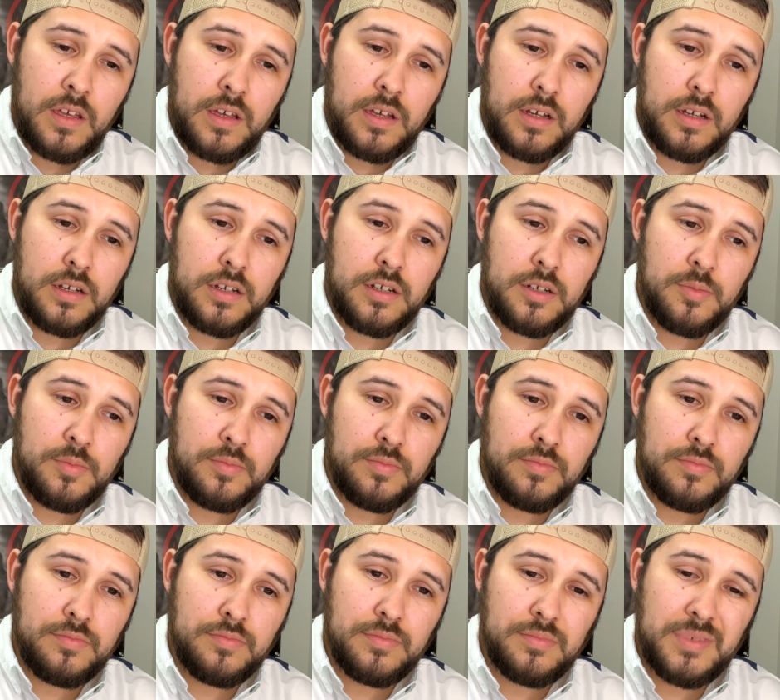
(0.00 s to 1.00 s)
Um,
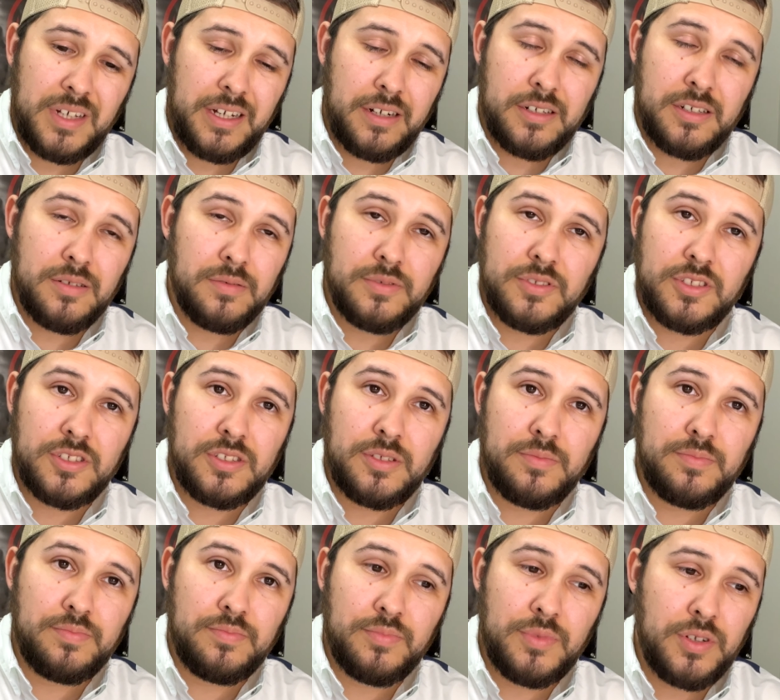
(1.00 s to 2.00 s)
I don't know, it's just a,
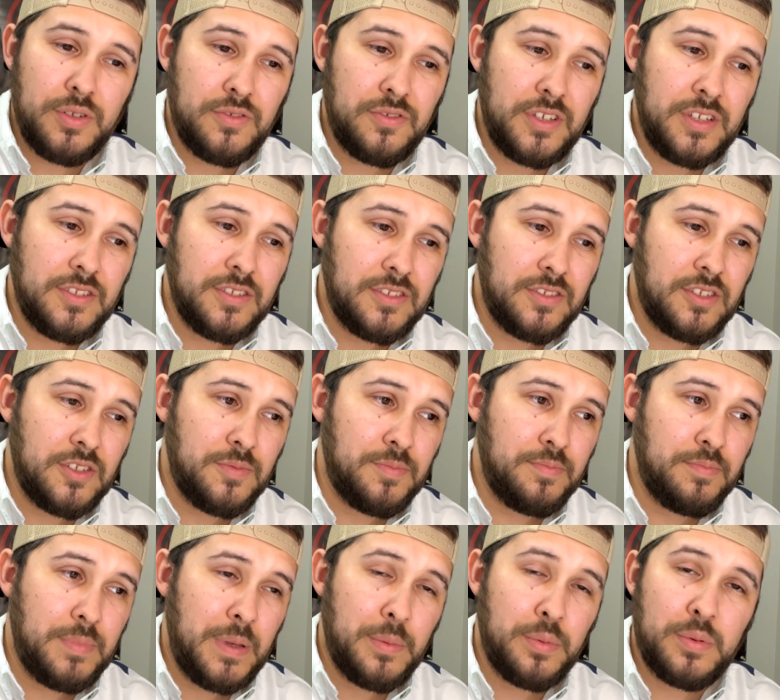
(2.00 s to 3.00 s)
one of those things that's just
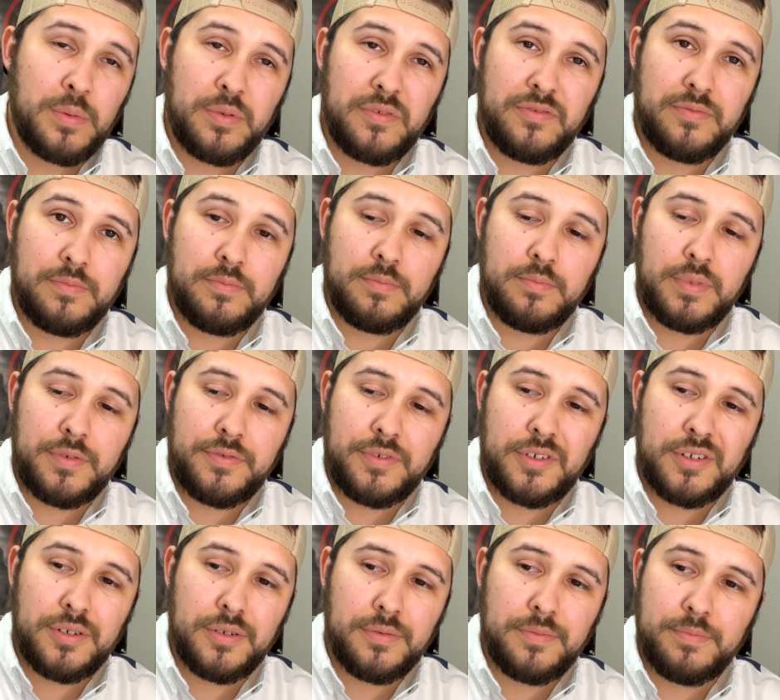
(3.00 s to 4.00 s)
people
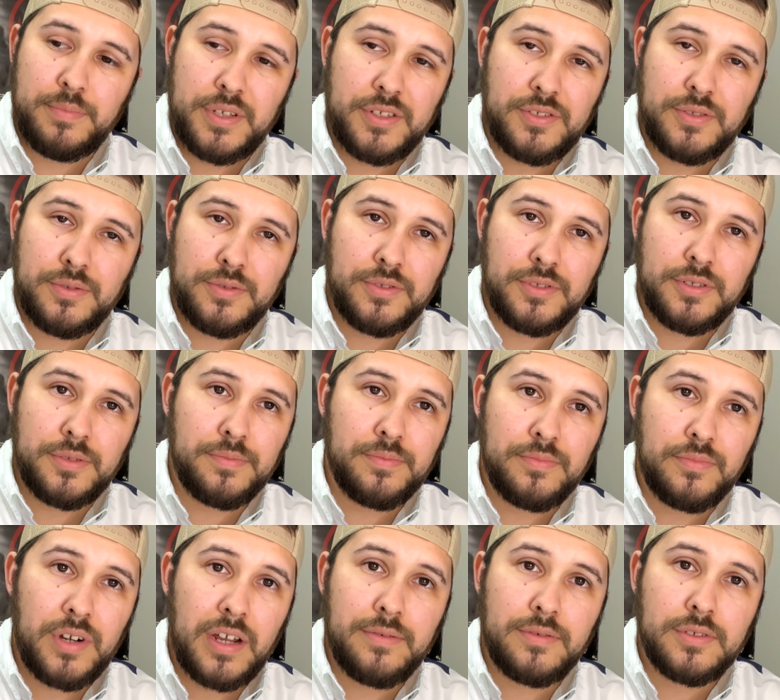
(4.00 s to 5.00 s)
prefer pistols or
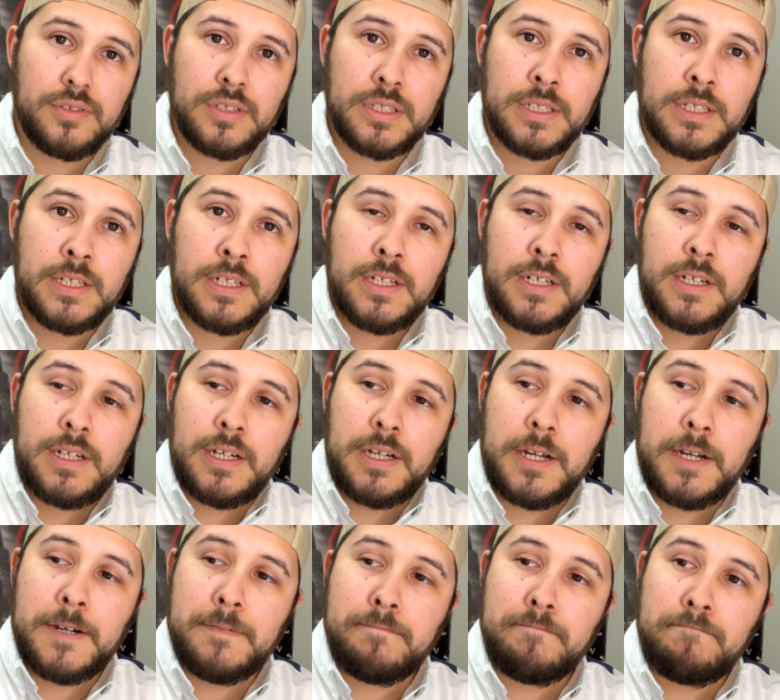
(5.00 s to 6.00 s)
rifles.
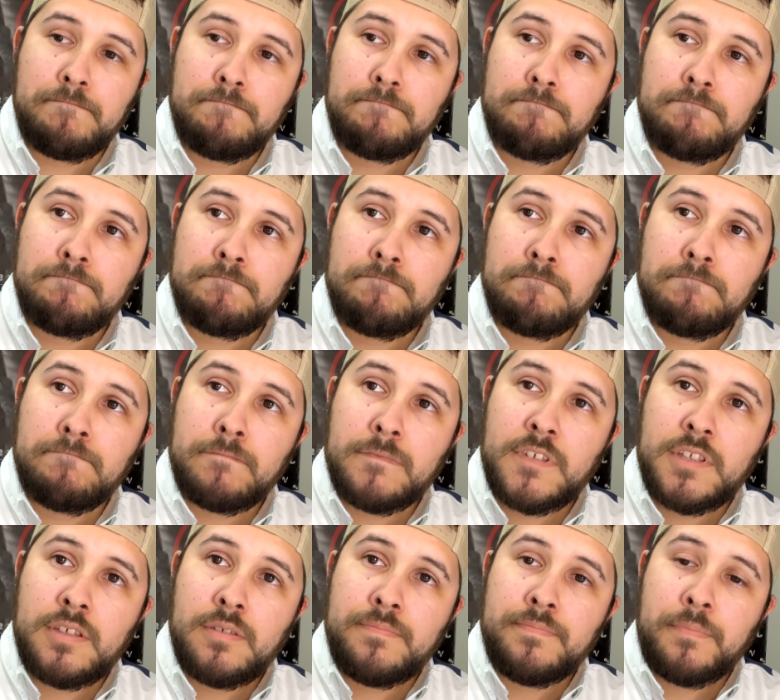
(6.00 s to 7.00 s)
Um,
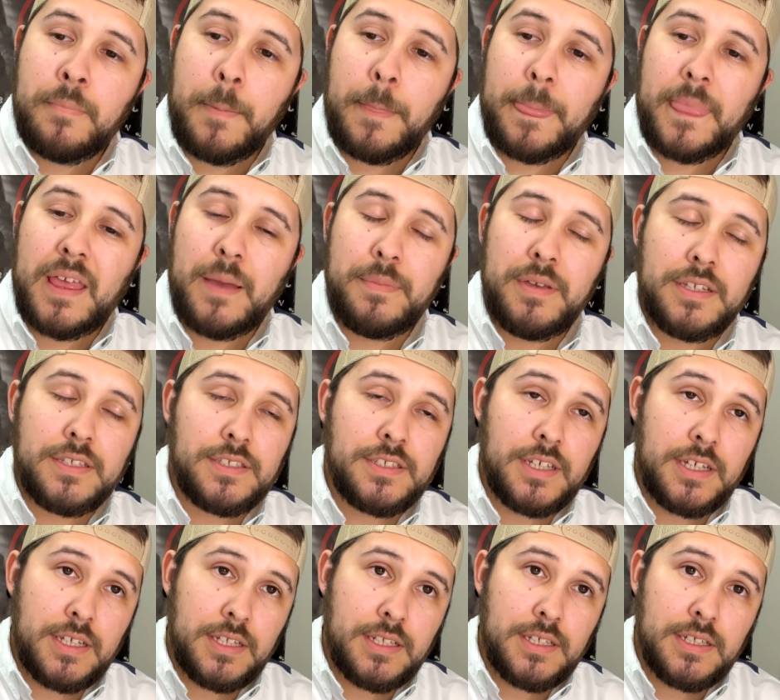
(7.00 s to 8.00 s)
that being
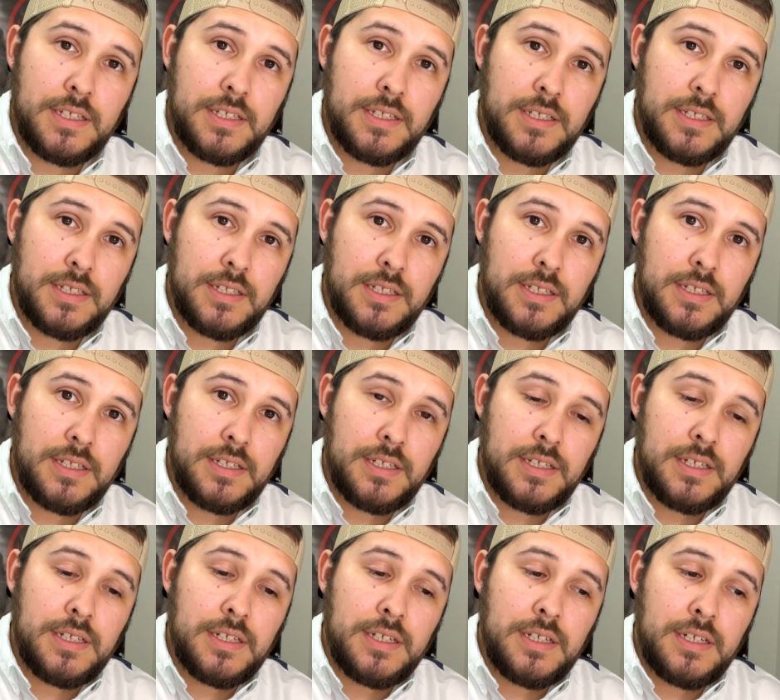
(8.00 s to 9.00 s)
said,
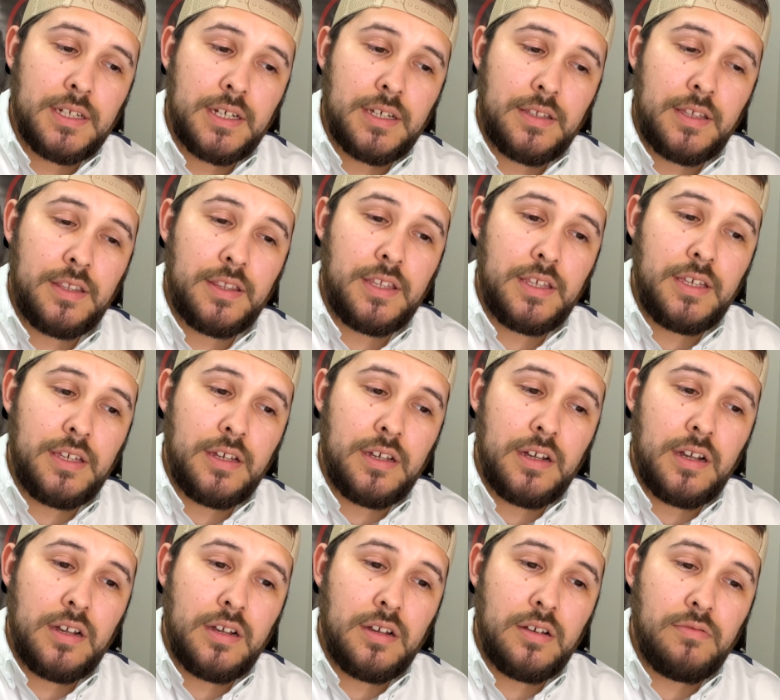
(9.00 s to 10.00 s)
I think the
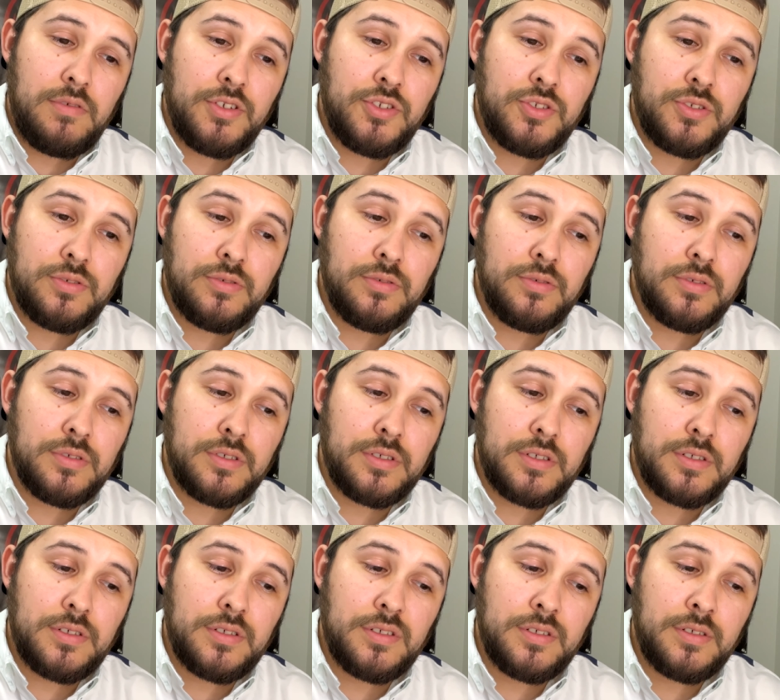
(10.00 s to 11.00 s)
original or